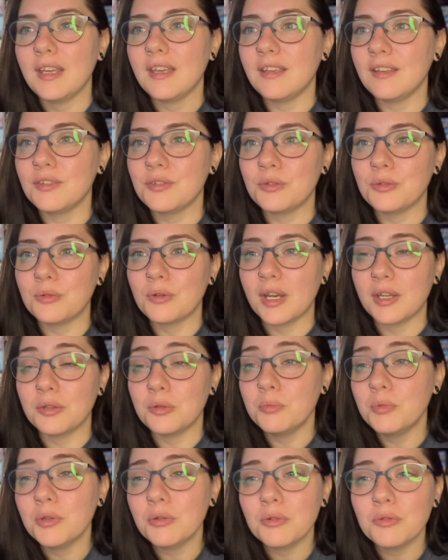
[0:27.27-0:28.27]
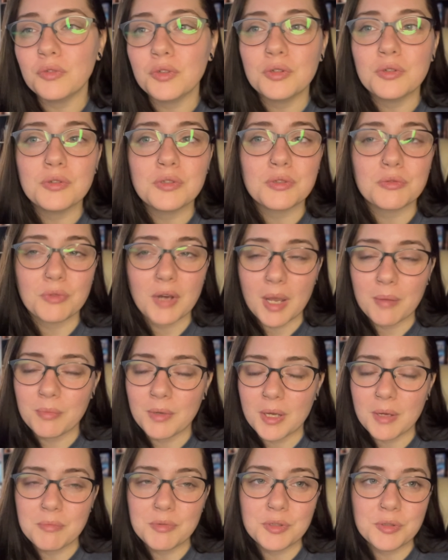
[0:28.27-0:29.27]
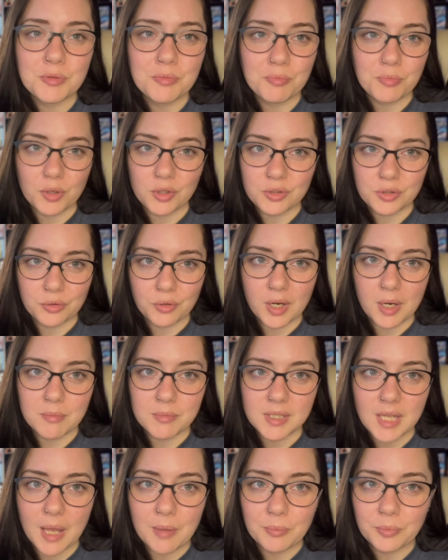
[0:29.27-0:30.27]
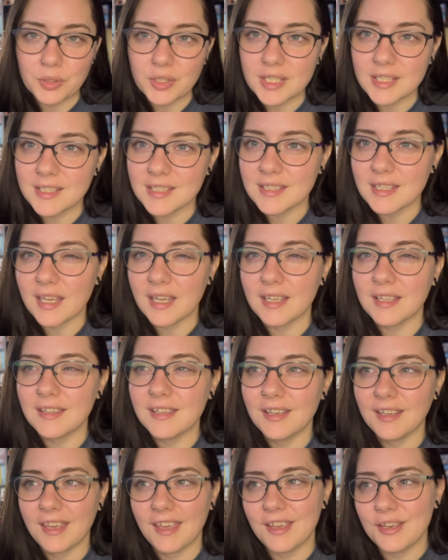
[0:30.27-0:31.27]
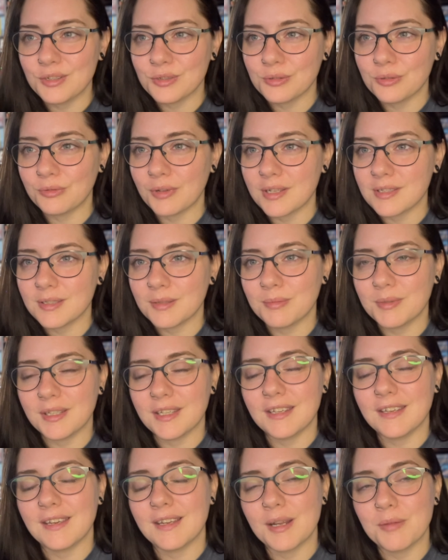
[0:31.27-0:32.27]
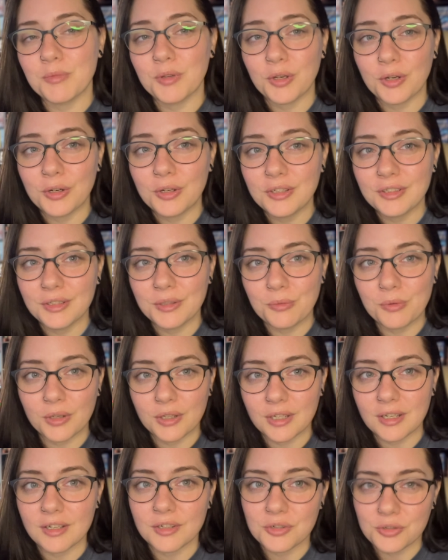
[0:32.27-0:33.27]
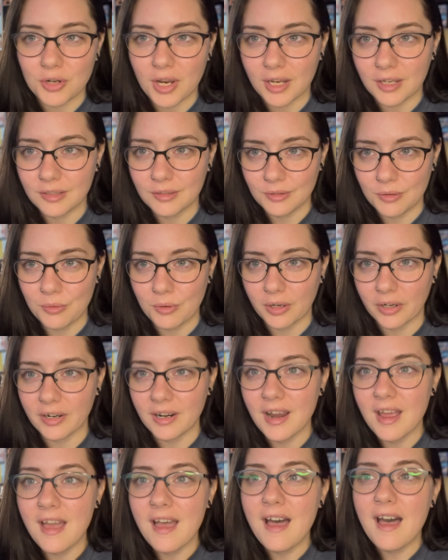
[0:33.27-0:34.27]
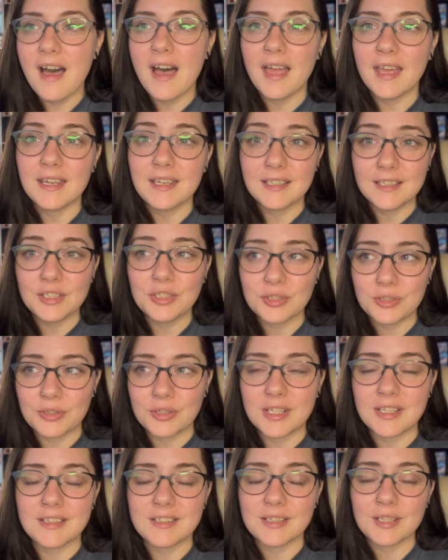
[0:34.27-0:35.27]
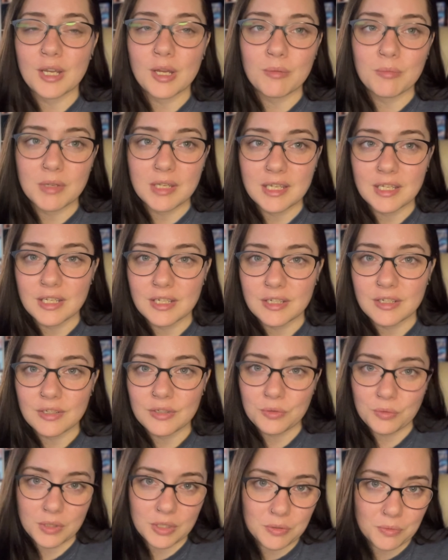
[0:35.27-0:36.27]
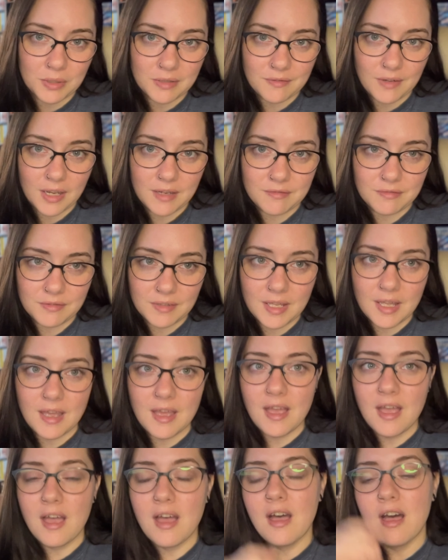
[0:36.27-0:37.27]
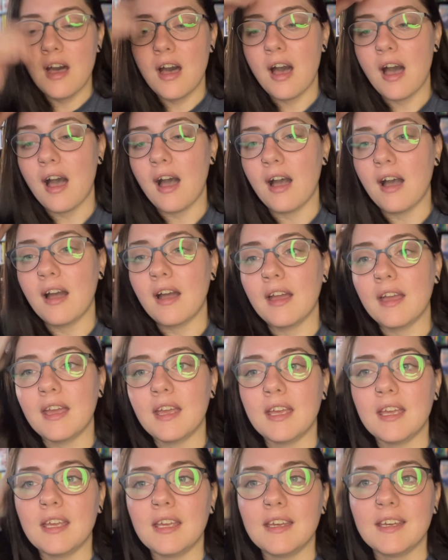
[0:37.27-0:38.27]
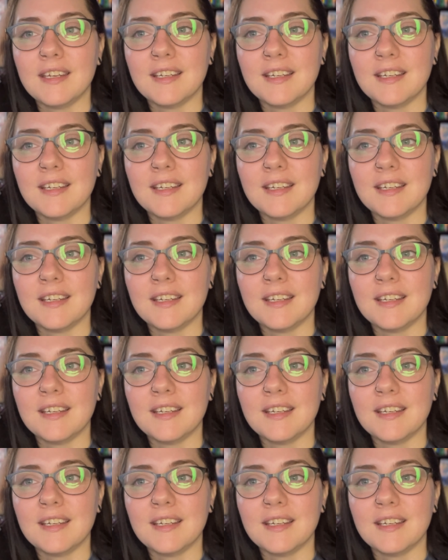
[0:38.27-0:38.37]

do book reviews, wrap-ups, Bookstagram templates, the occasional recipe, and I'm currently working on dragon lore and history to come in 2025. I